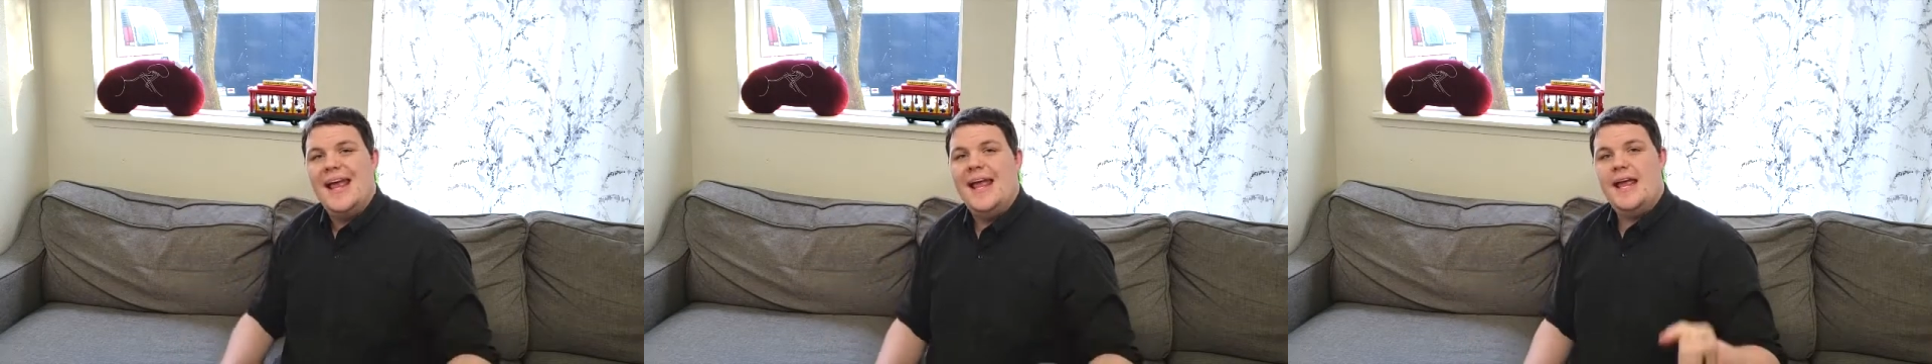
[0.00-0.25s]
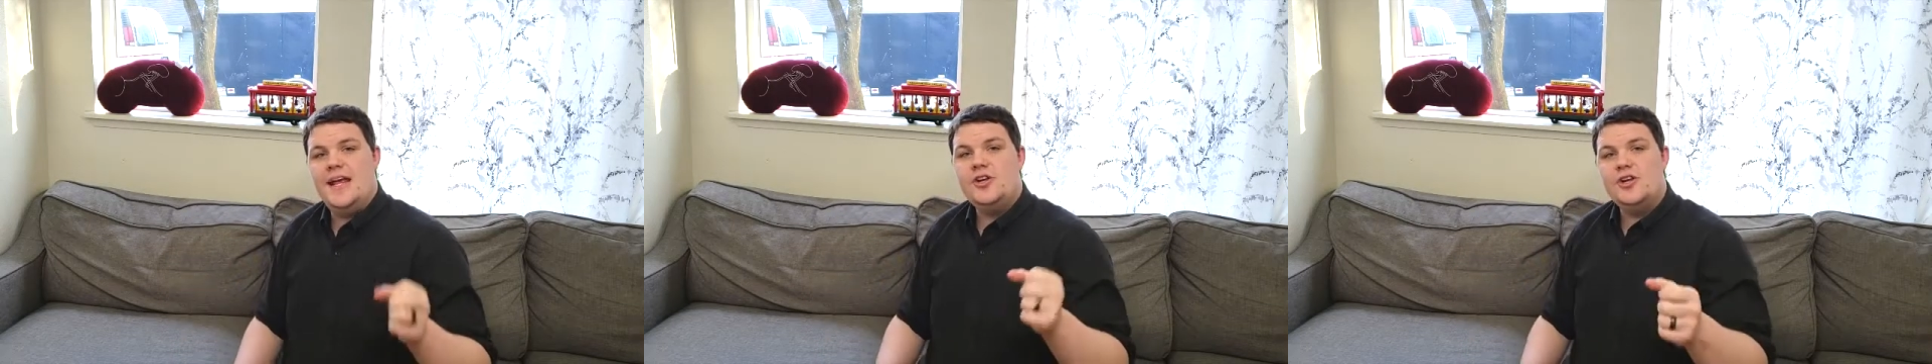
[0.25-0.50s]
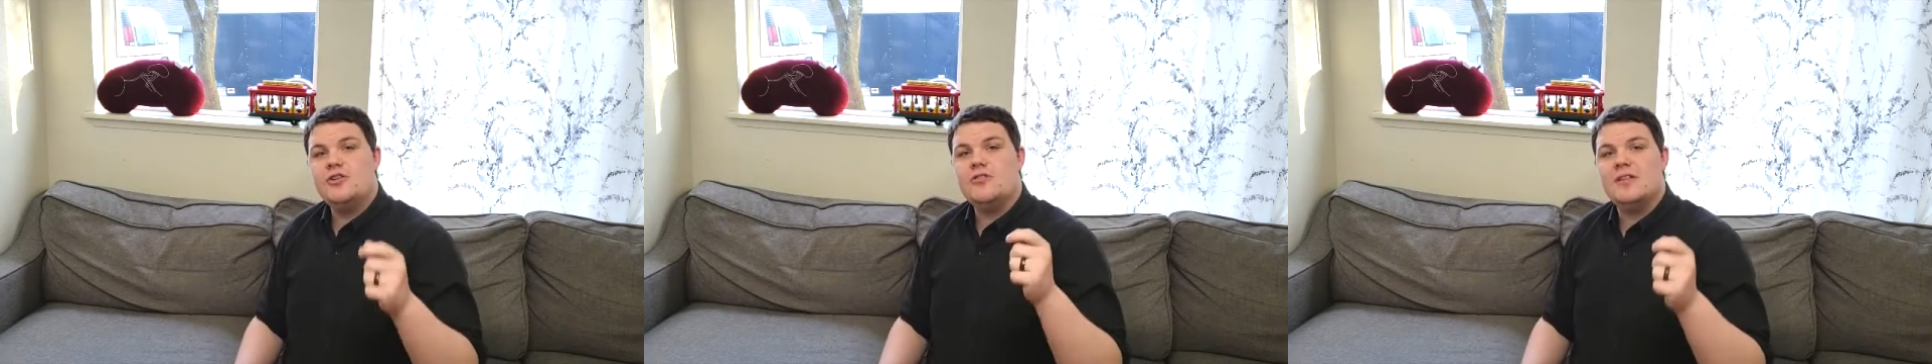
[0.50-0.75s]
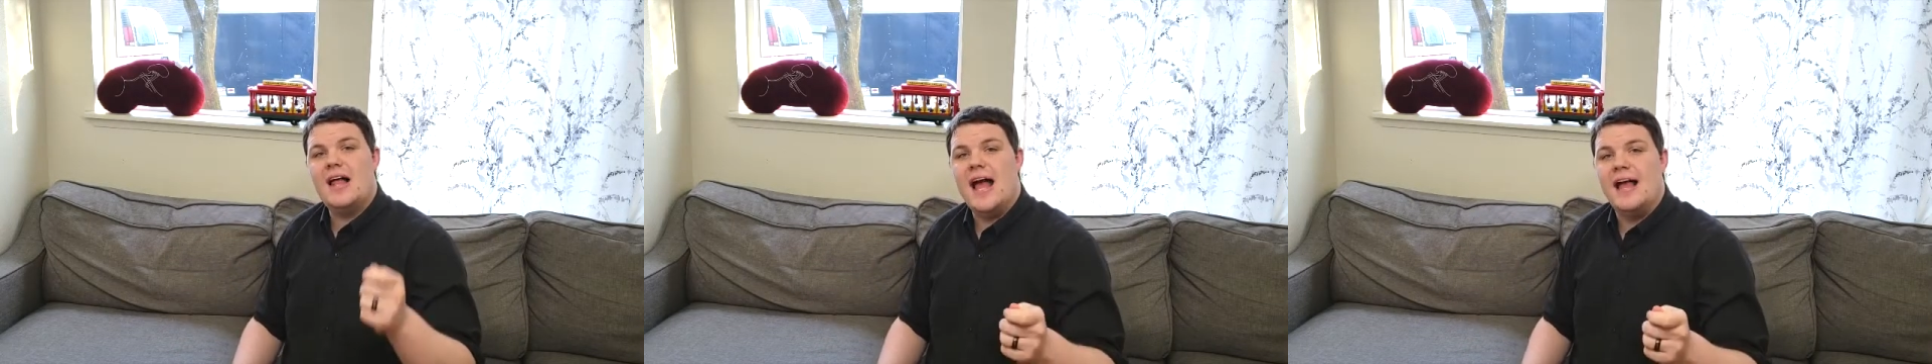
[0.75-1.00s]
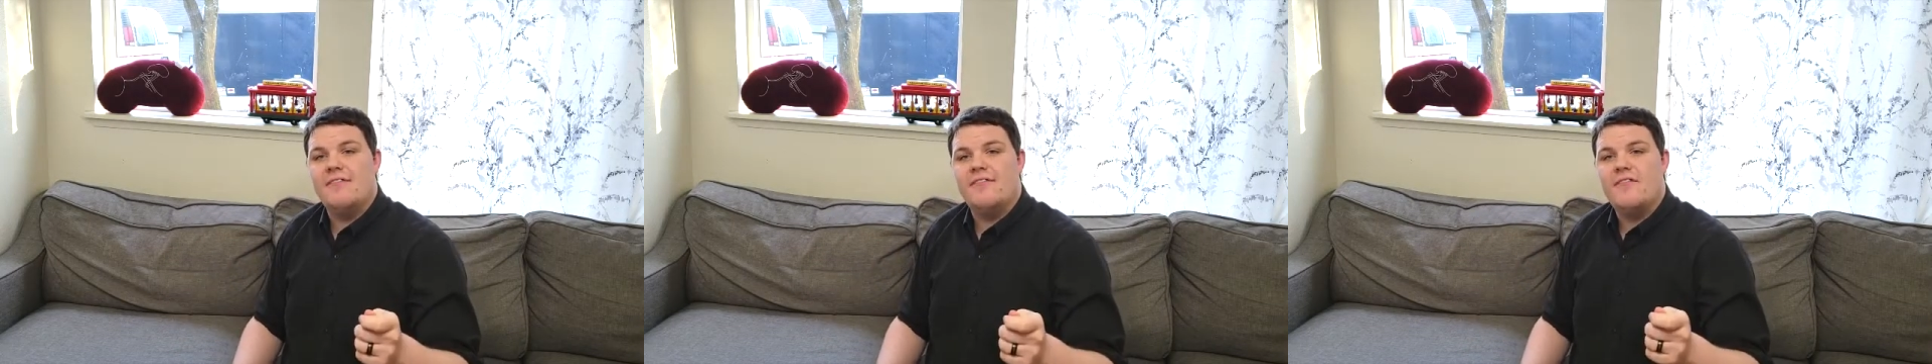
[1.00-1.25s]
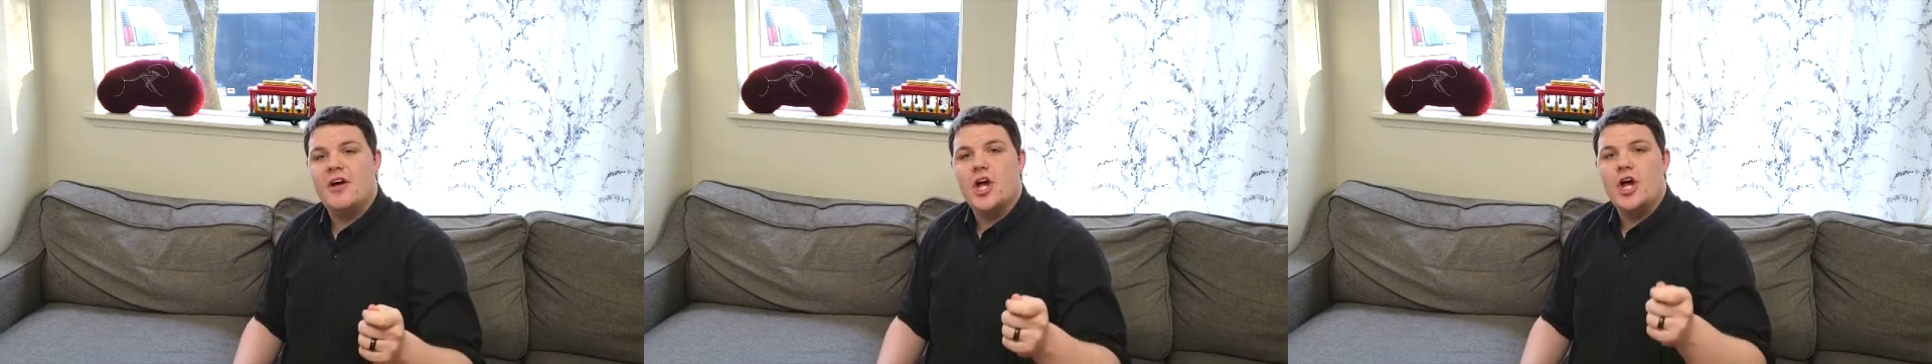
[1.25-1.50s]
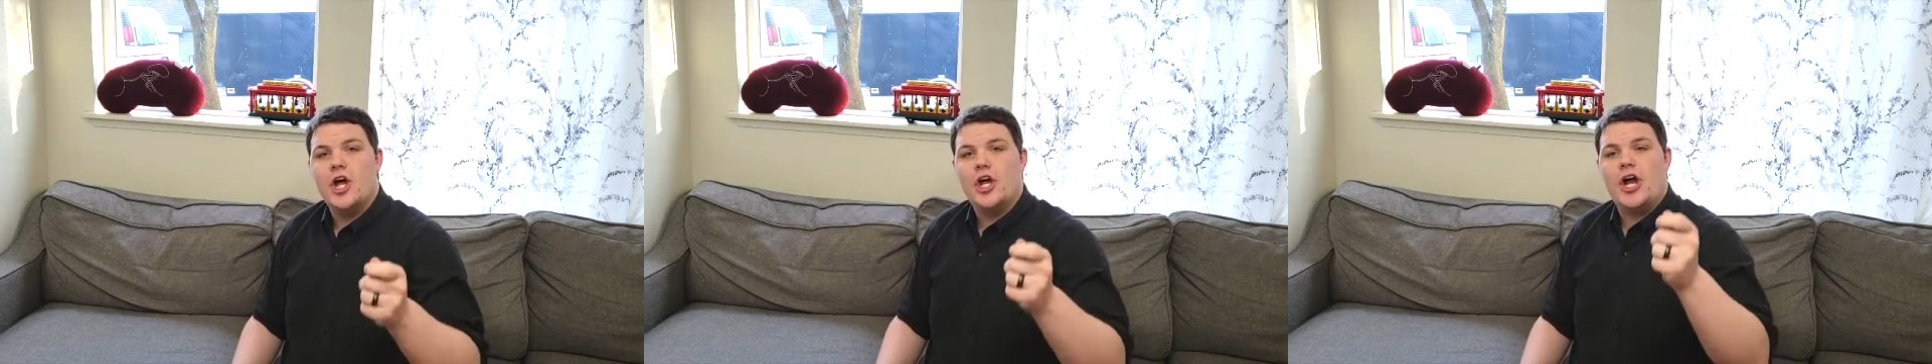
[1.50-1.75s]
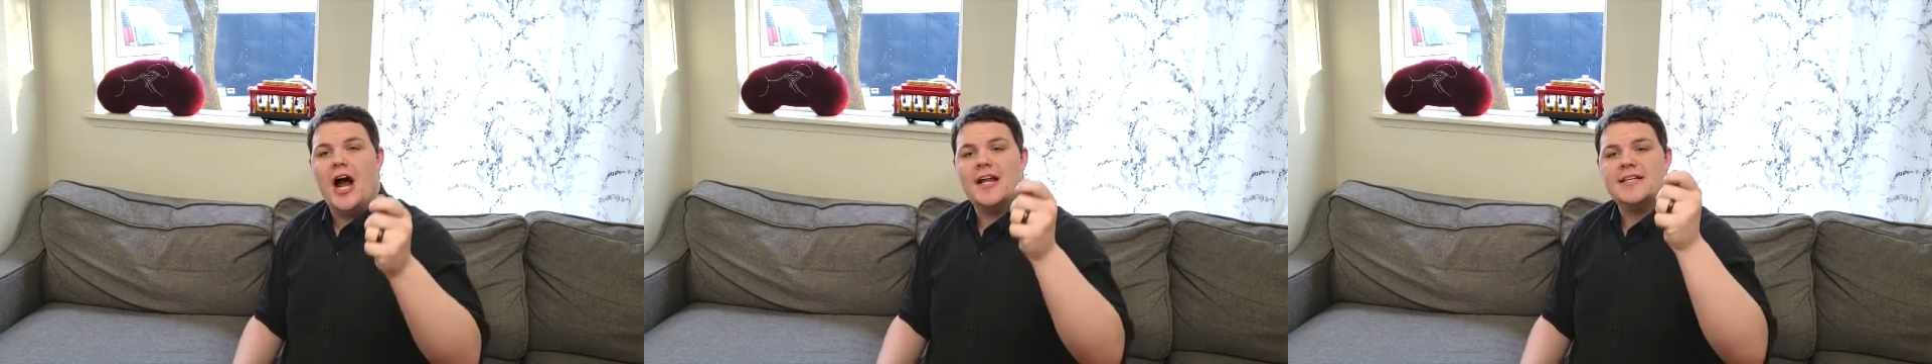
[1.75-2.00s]
In your life,
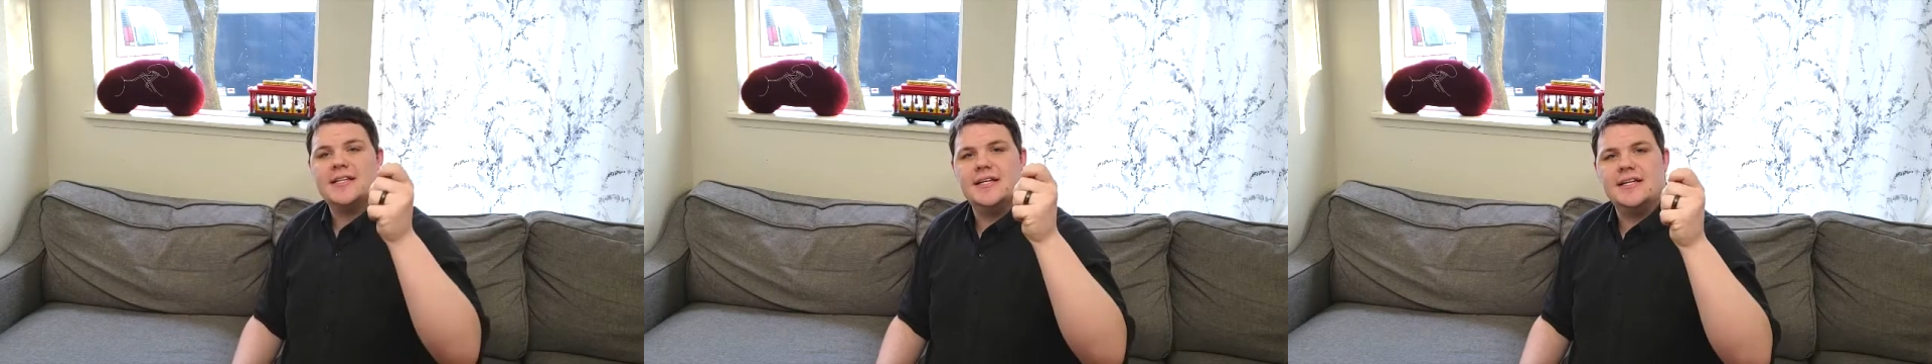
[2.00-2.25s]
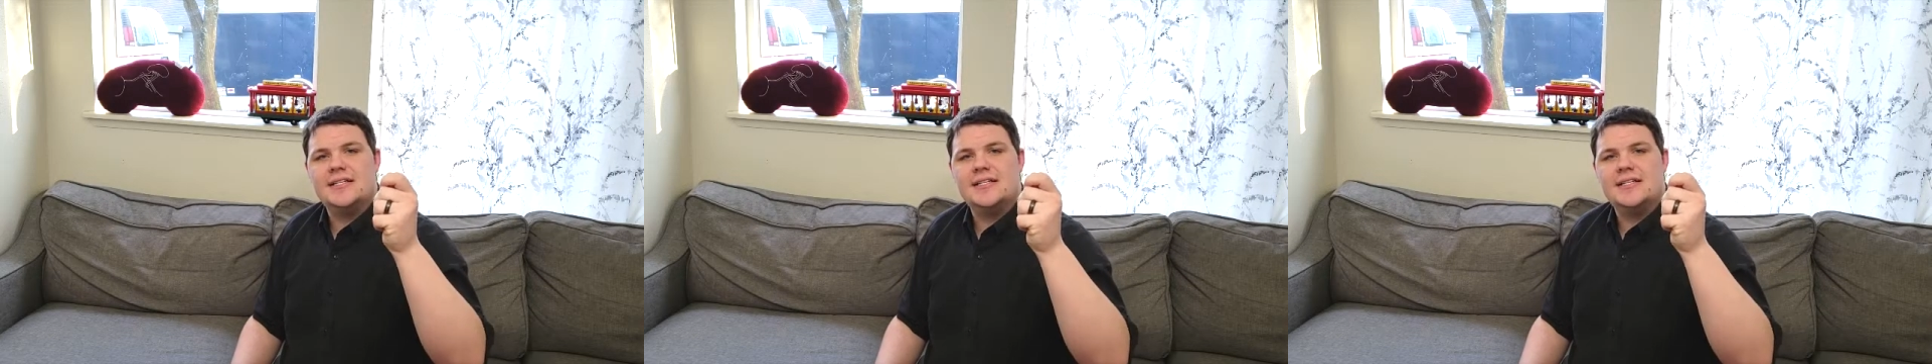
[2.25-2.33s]
God is going to